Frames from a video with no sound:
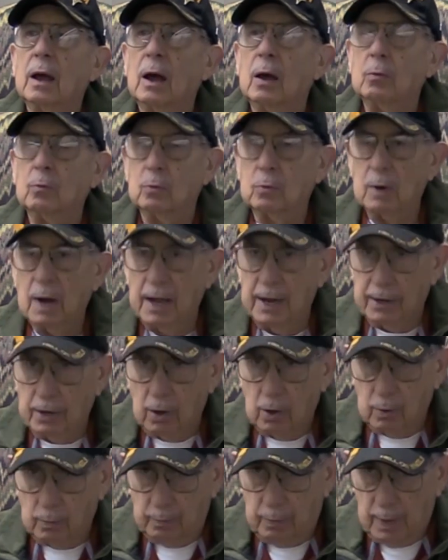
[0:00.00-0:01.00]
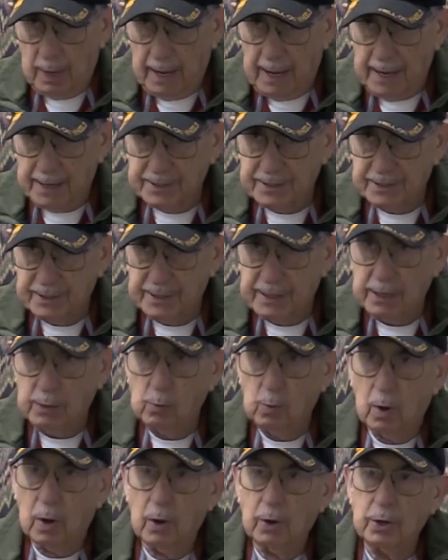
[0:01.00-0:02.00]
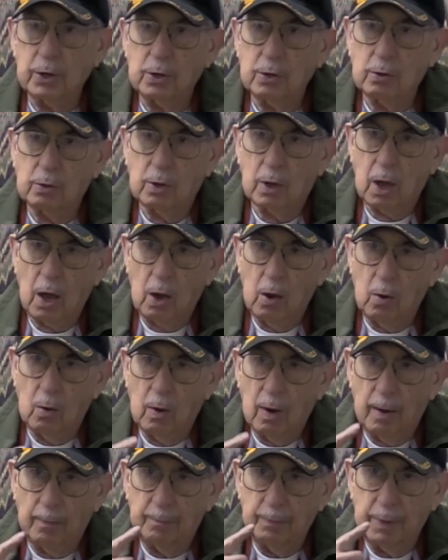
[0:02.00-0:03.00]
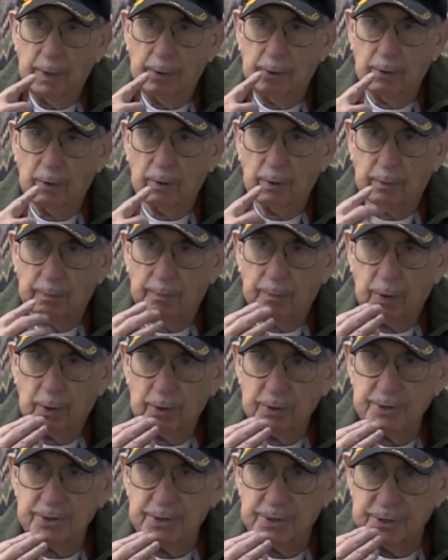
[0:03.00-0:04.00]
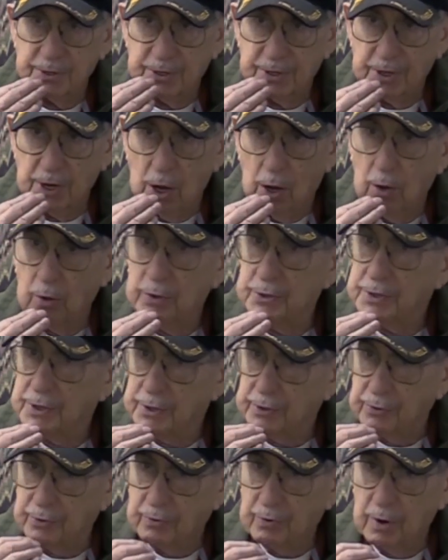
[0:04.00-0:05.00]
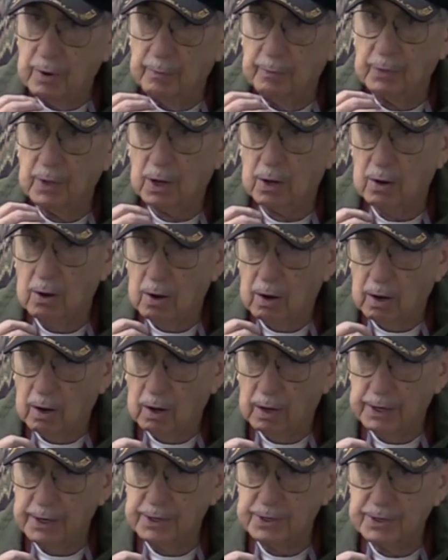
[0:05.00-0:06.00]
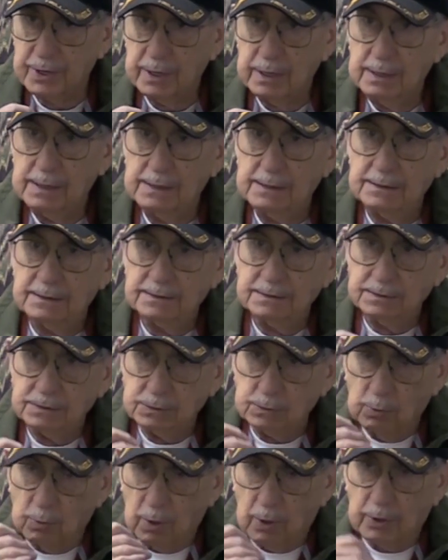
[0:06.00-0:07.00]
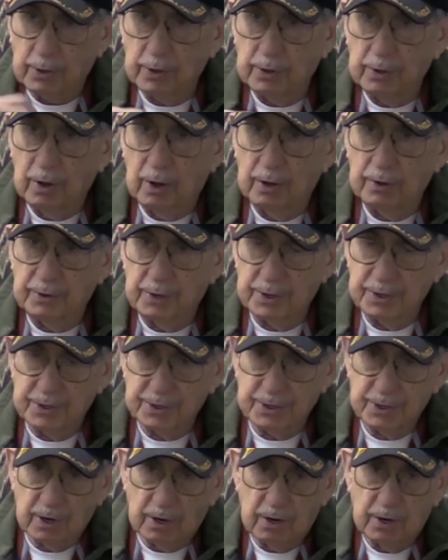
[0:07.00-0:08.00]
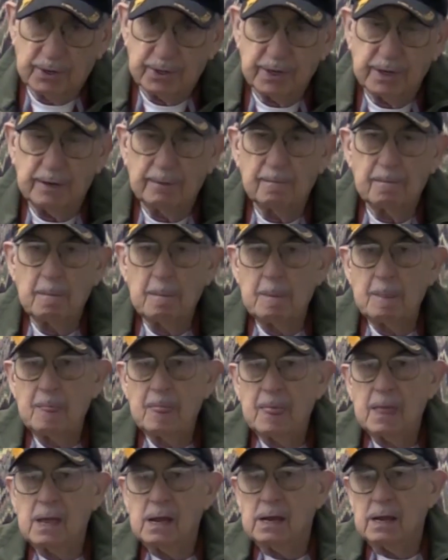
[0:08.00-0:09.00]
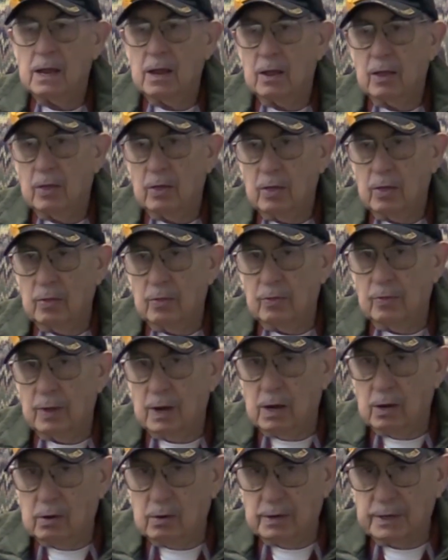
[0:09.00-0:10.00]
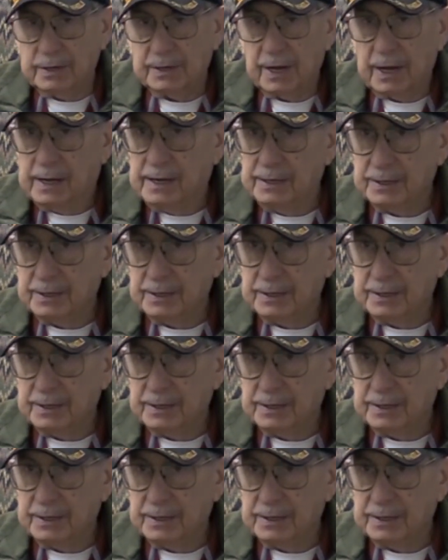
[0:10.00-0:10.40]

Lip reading: a rhinoplasty, where you go up into a person's nose and trim the cartilage. Working on this sergeant. There is a